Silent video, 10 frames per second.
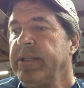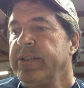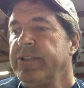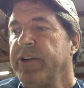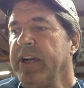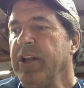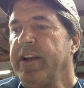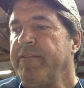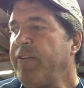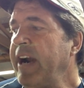So you're
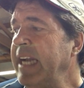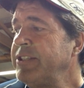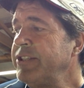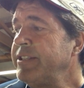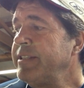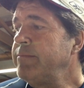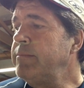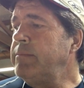looking for answers.